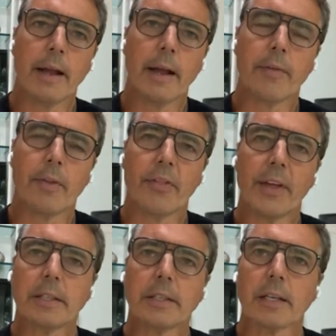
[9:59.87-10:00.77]
And the
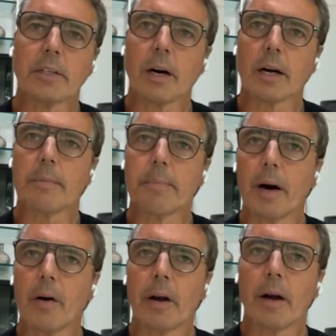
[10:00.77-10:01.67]
things I talk
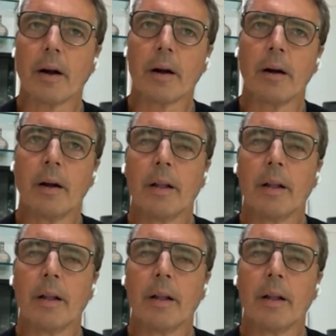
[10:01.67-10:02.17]
about are